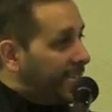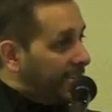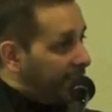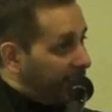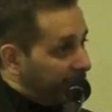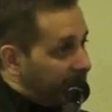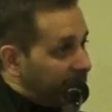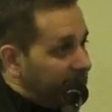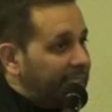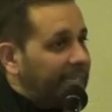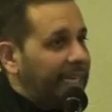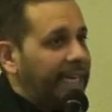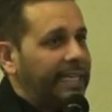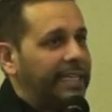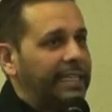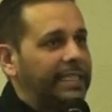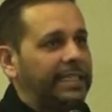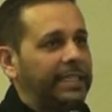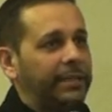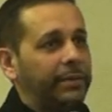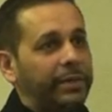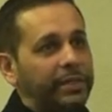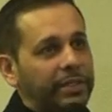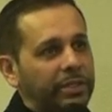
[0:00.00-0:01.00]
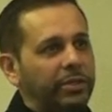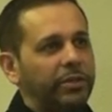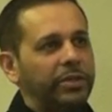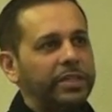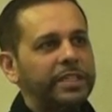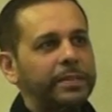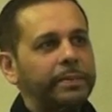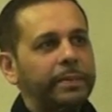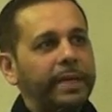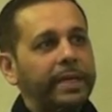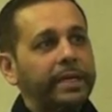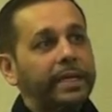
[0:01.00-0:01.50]
See, in Christianity,
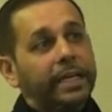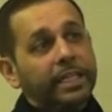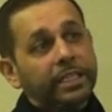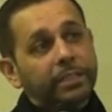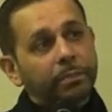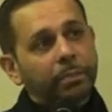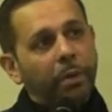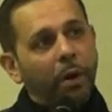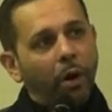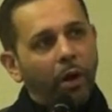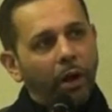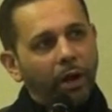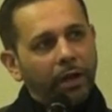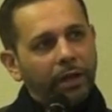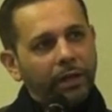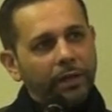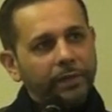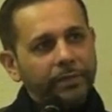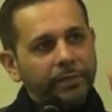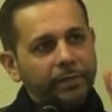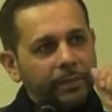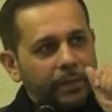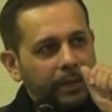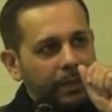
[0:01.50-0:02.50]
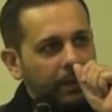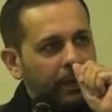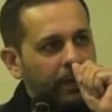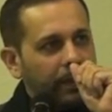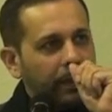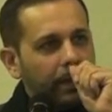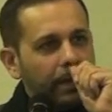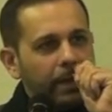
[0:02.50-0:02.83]
with due respect, it's Paul.